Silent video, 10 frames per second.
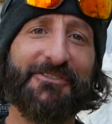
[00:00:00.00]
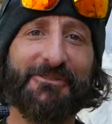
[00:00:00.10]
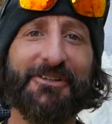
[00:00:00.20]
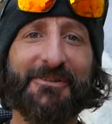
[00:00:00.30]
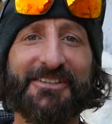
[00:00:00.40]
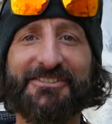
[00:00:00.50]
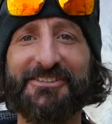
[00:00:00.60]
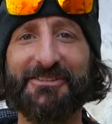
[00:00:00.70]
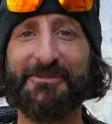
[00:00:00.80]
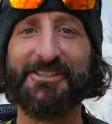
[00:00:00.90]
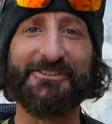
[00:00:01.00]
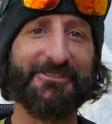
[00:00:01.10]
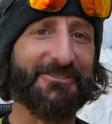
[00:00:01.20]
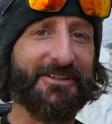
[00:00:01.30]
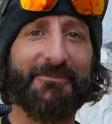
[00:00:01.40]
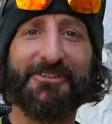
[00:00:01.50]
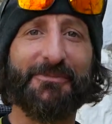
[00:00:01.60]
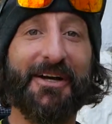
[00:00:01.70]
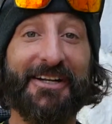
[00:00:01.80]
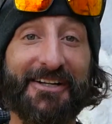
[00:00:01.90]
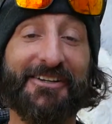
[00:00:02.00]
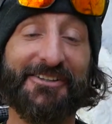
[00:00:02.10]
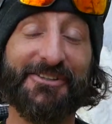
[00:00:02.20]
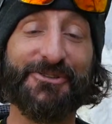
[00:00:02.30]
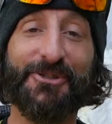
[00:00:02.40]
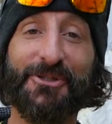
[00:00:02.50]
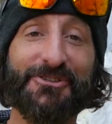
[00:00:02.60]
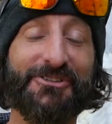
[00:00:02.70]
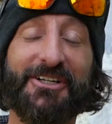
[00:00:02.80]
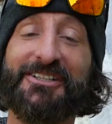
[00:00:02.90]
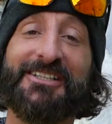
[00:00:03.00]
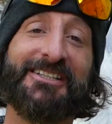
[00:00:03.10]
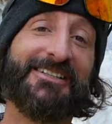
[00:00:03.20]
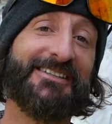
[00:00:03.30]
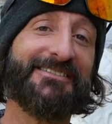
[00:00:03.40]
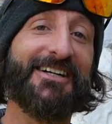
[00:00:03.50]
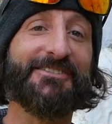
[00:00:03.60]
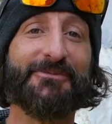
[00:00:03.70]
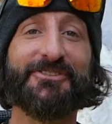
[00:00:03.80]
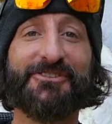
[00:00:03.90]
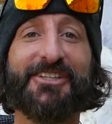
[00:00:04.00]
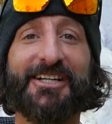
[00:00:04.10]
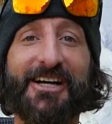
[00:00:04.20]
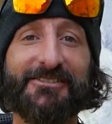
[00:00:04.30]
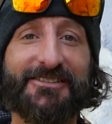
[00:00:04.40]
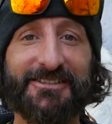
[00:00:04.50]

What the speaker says: If you really want to see some history of something that's about 800 years old, so it's awesome. Let's go check it out.